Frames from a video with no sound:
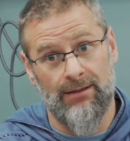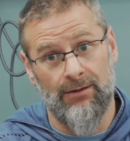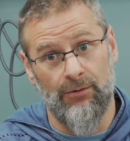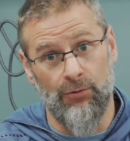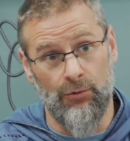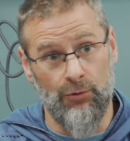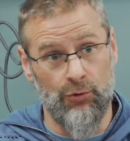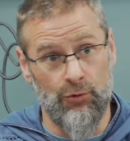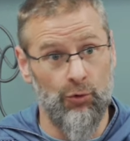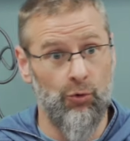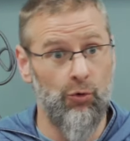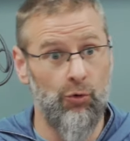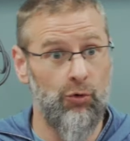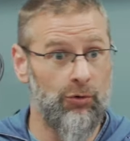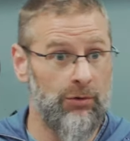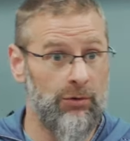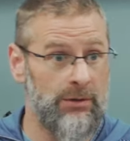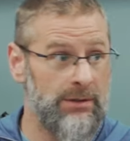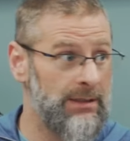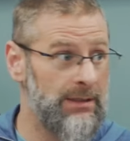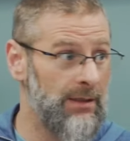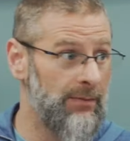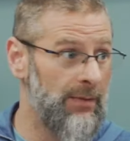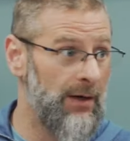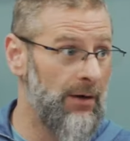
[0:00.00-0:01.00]
Nuru
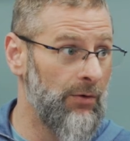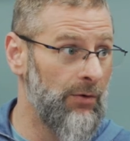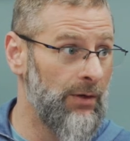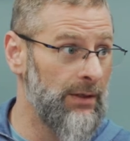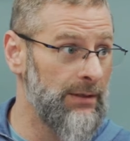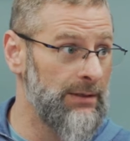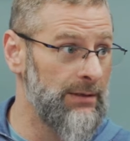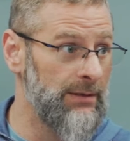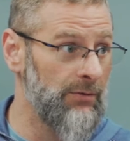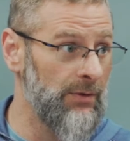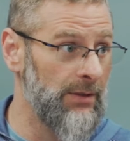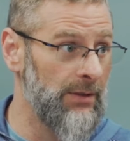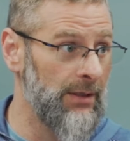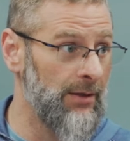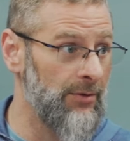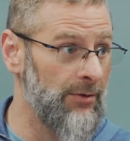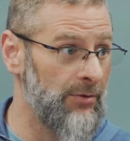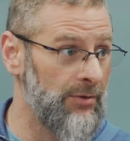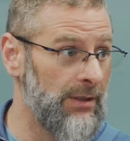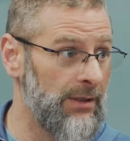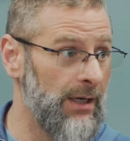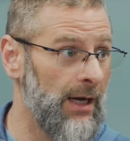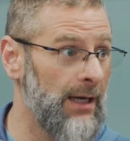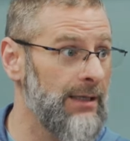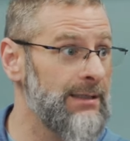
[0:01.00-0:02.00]
Samawati wal
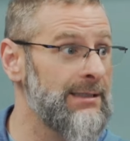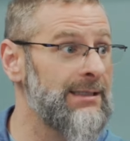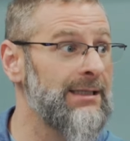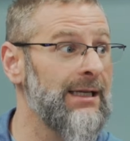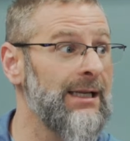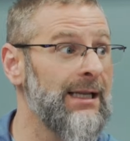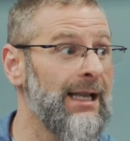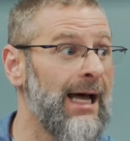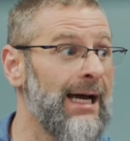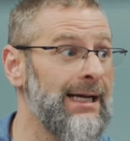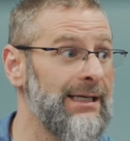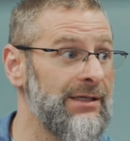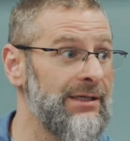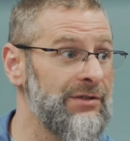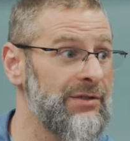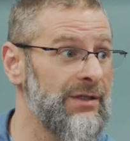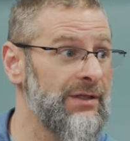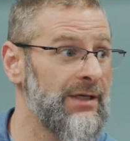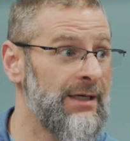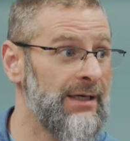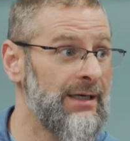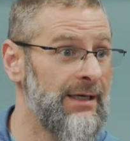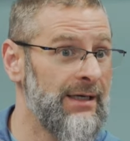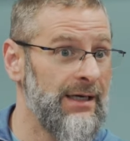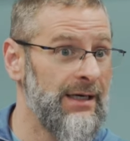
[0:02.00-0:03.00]
Ard. God is the light
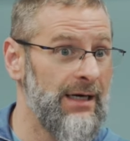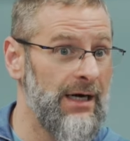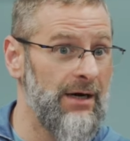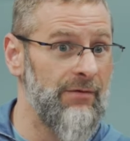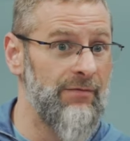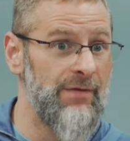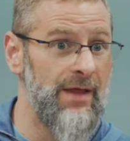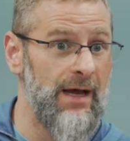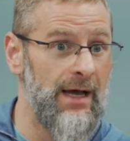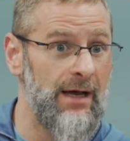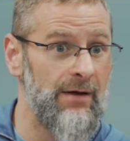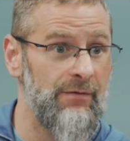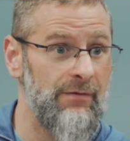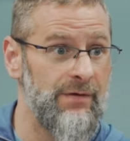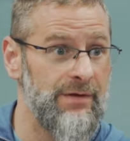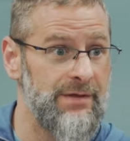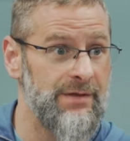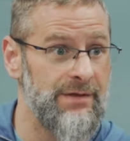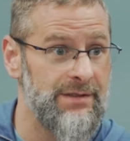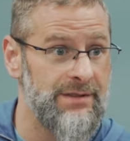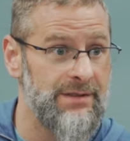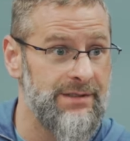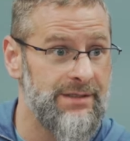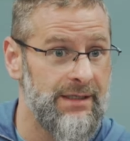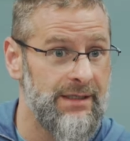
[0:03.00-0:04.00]
of the
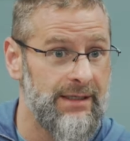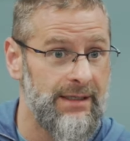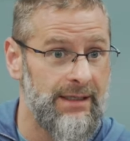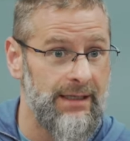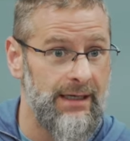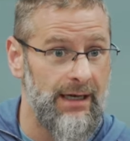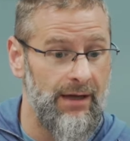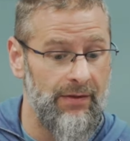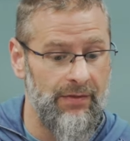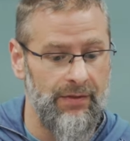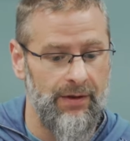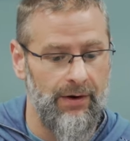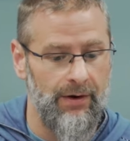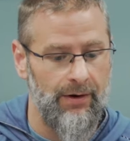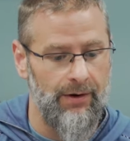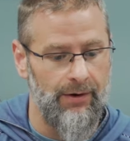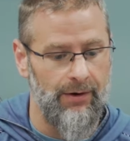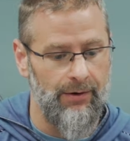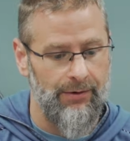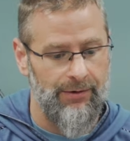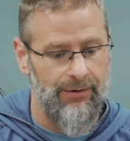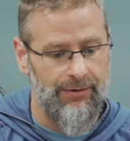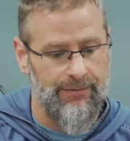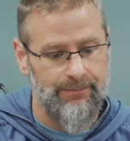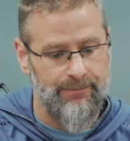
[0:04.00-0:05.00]
heavens and the
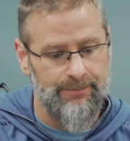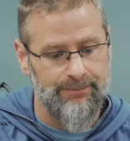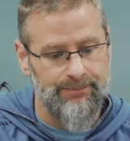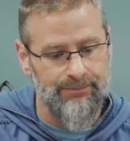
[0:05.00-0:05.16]
earth.